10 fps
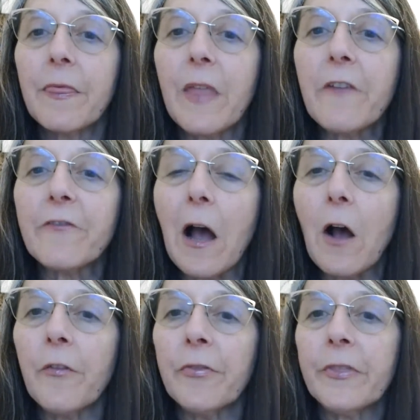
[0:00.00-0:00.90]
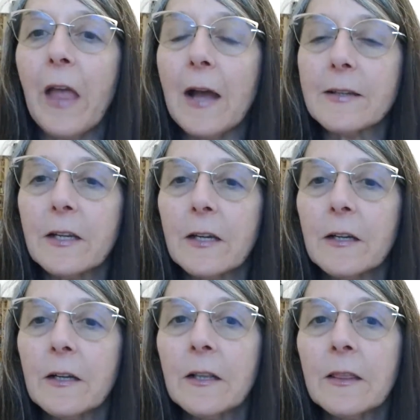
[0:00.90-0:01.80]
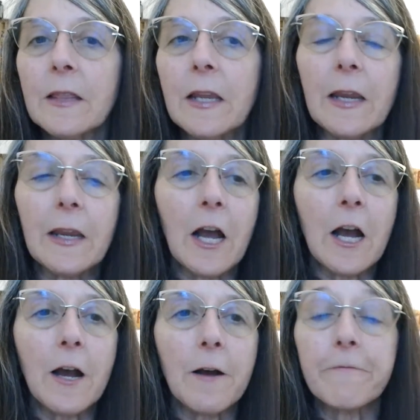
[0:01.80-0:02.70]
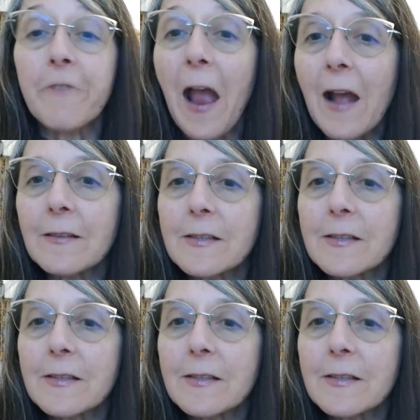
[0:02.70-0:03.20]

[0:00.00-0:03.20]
they found that the fat